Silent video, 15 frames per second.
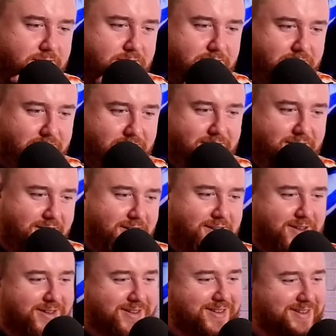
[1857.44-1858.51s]

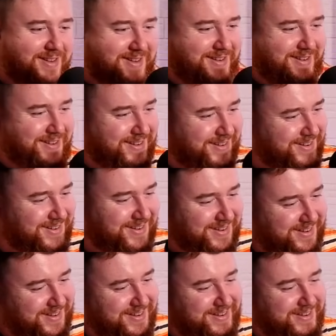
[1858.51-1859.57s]

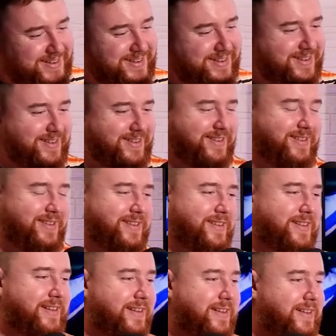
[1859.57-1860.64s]

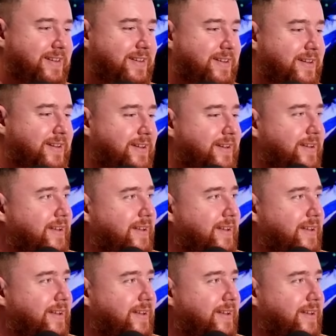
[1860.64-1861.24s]
[no speech]